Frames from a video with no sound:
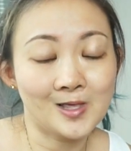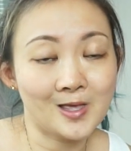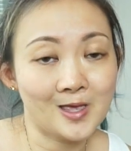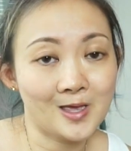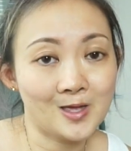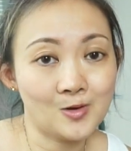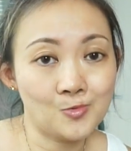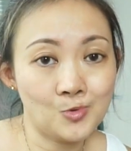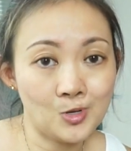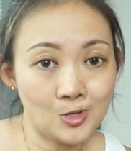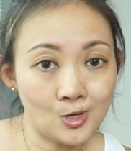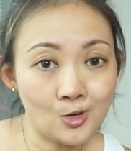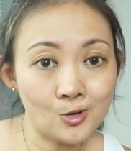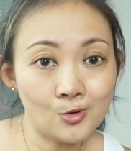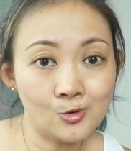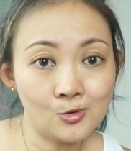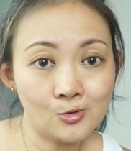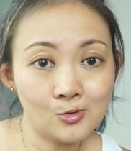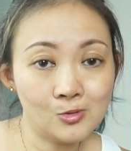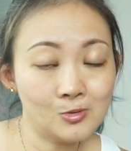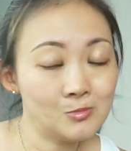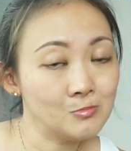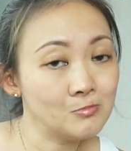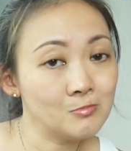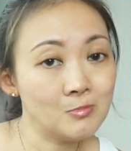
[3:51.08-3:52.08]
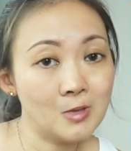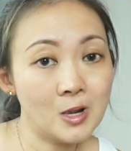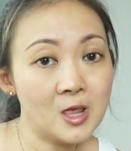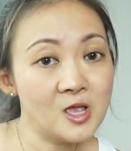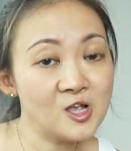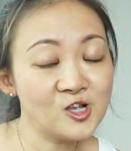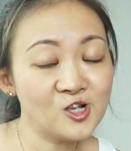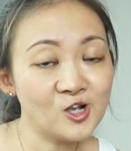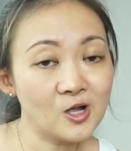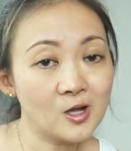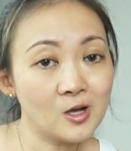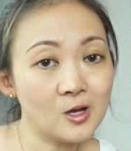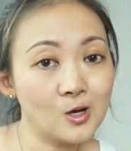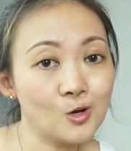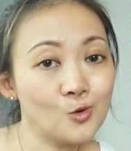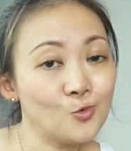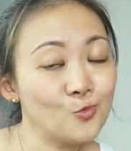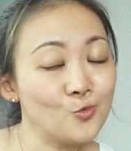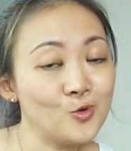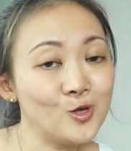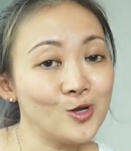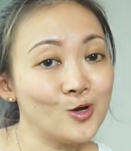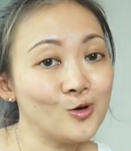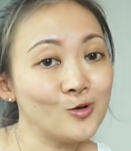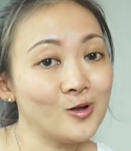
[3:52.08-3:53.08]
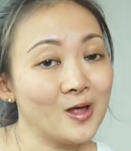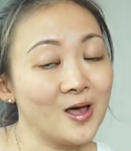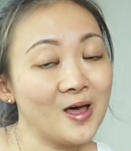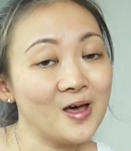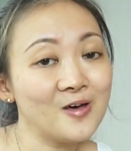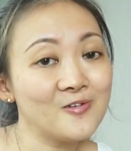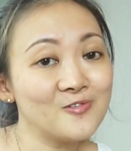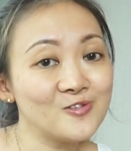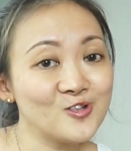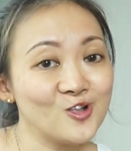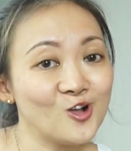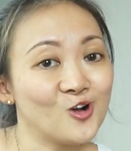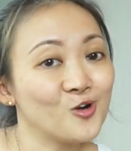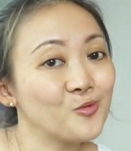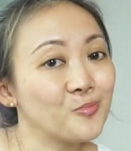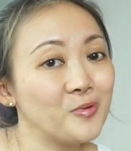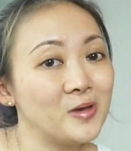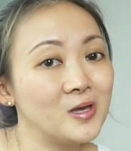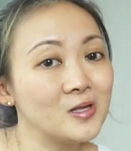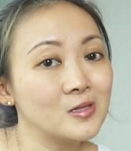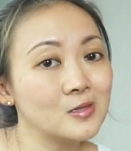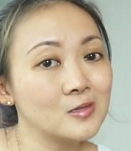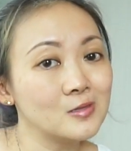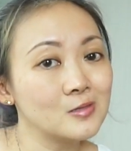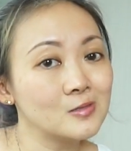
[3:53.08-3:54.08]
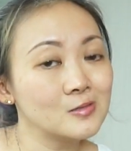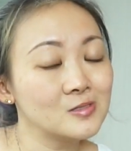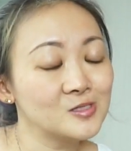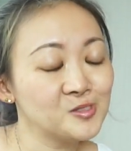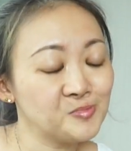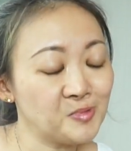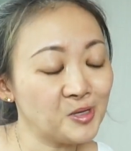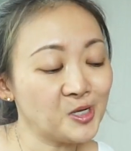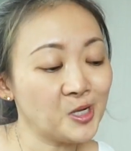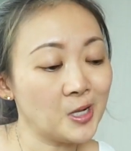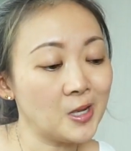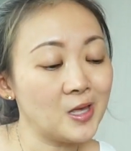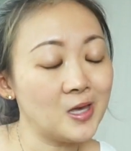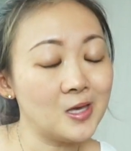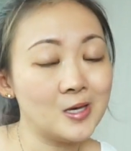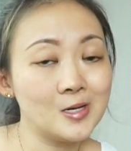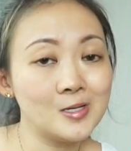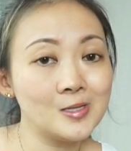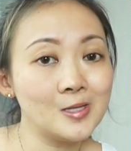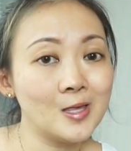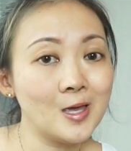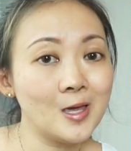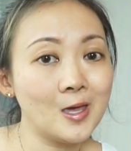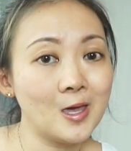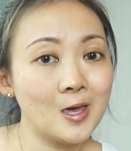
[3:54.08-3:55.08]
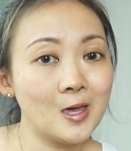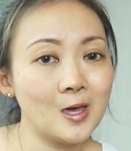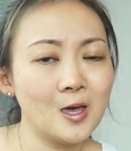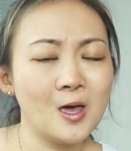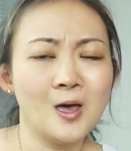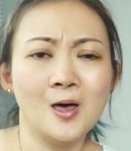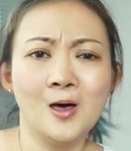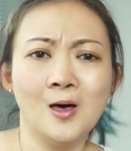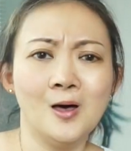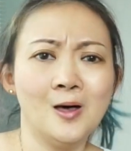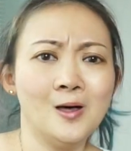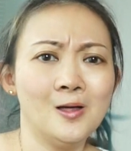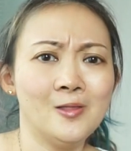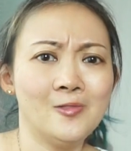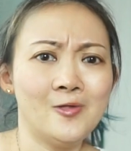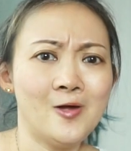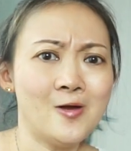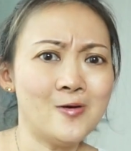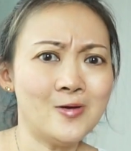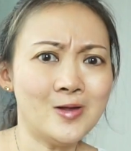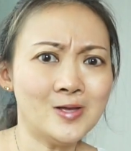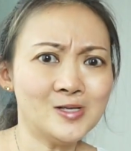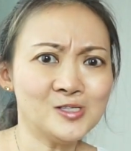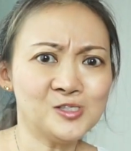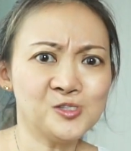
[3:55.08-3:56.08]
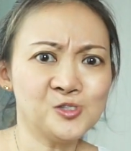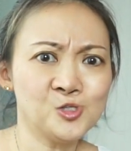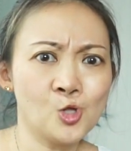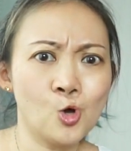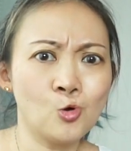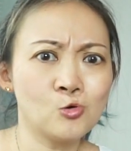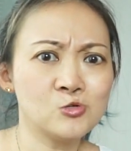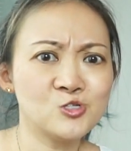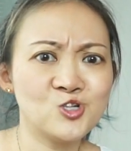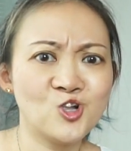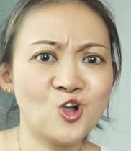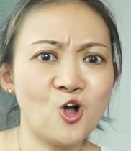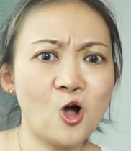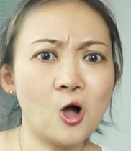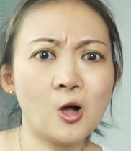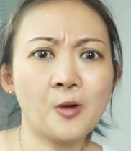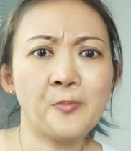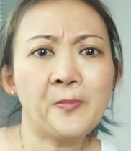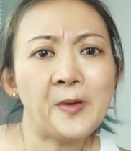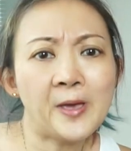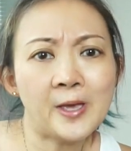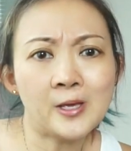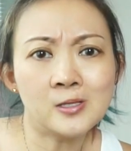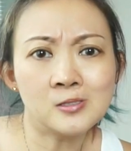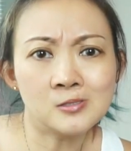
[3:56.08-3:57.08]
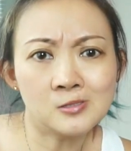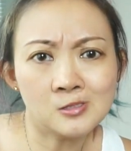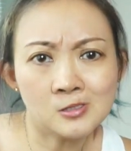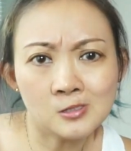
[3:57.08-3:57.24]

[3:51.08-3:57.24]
And we know Malaysia, we don't have chalk paint, especially here in KK. There is no chalk paint.